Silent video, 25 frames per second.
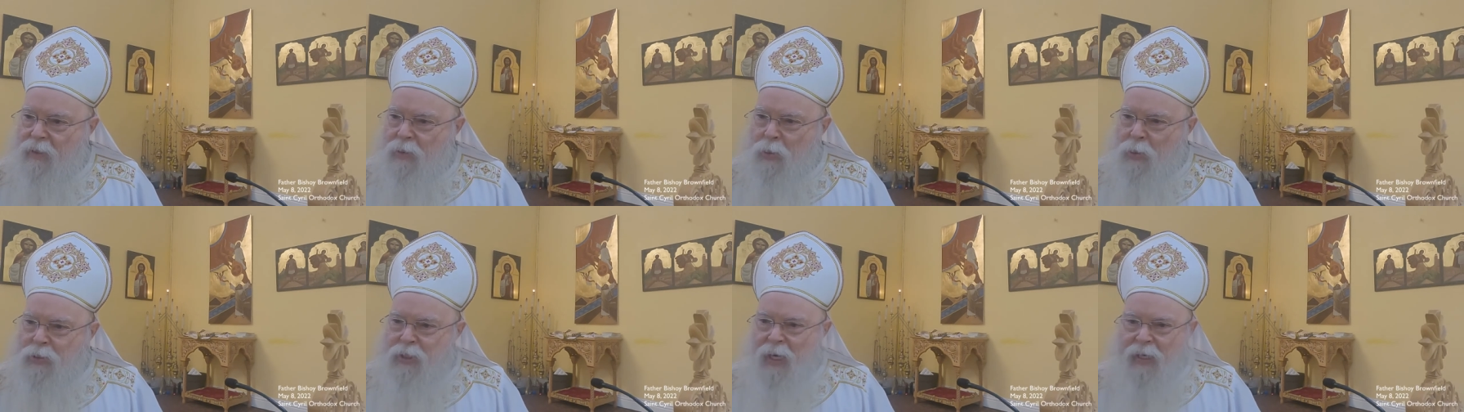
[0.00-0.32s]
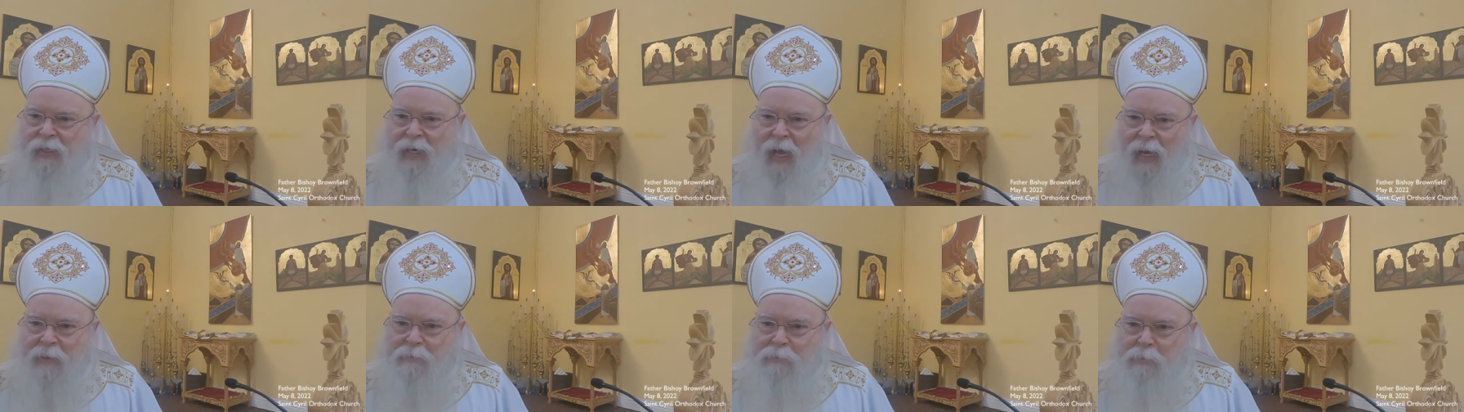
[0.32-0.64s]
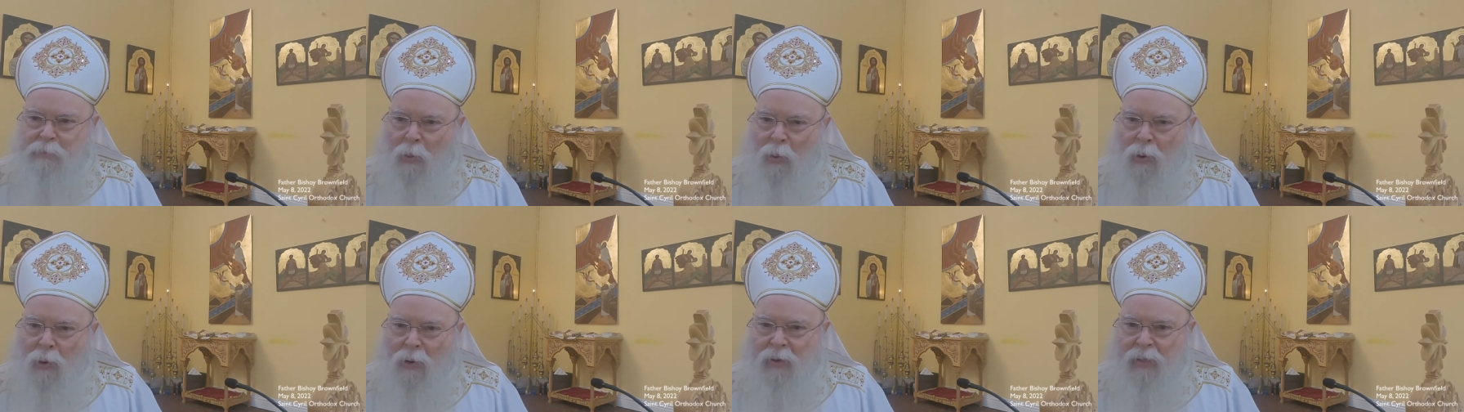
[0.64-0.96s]
Was I not
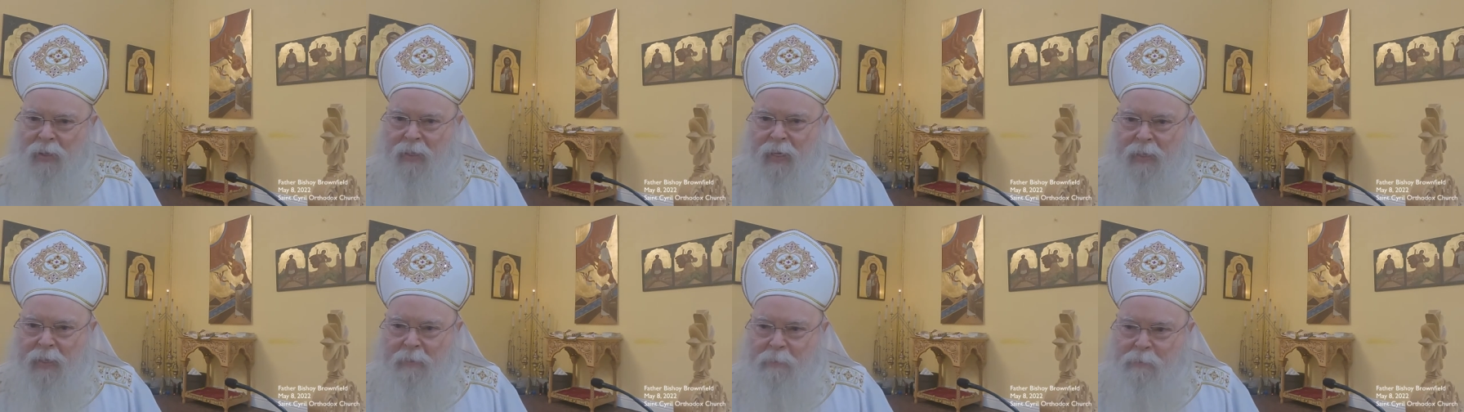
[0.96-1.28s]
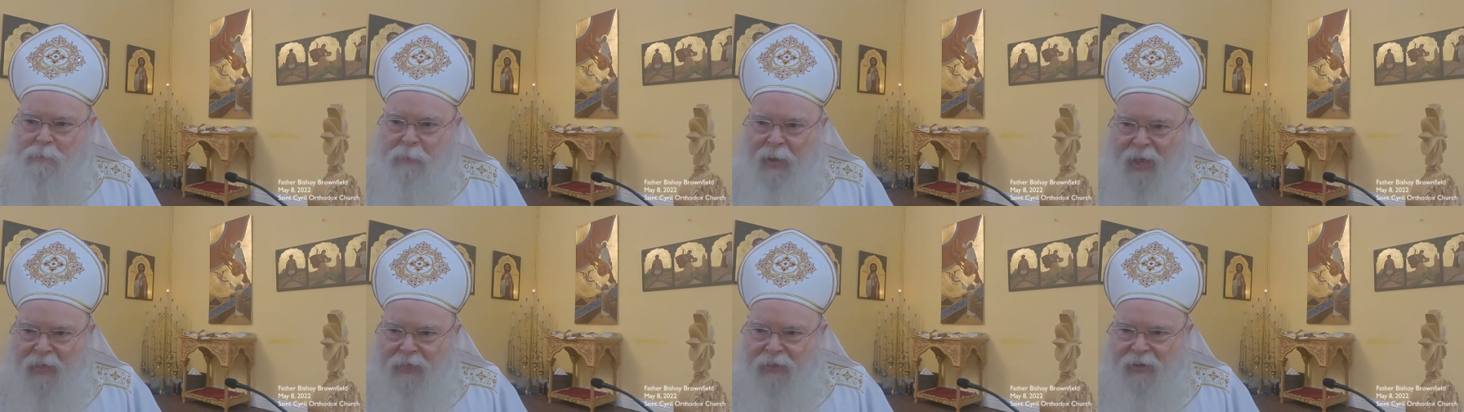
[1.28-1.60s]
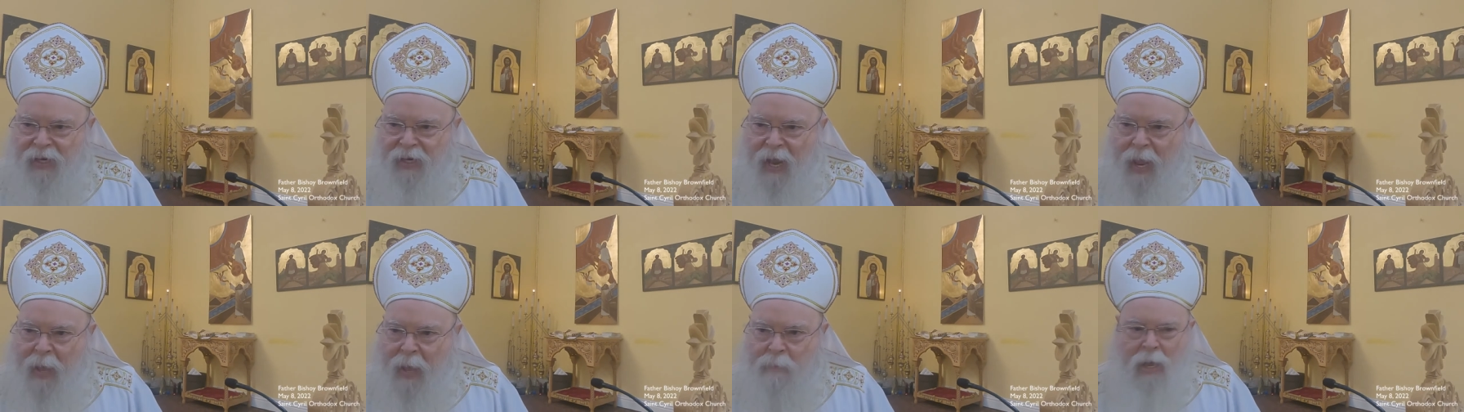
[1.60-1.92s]
born in
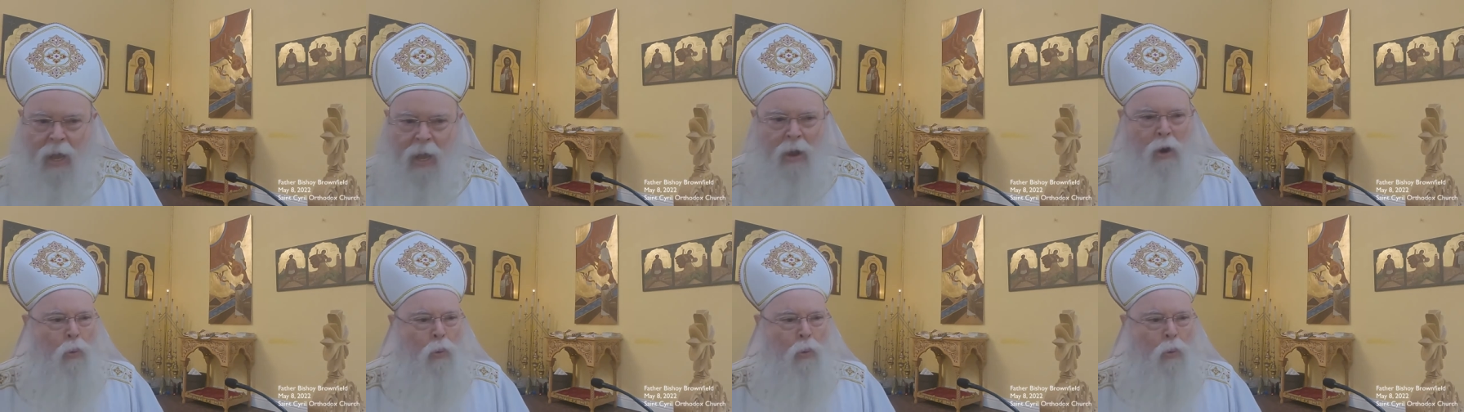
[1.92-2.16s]
Bethlehem?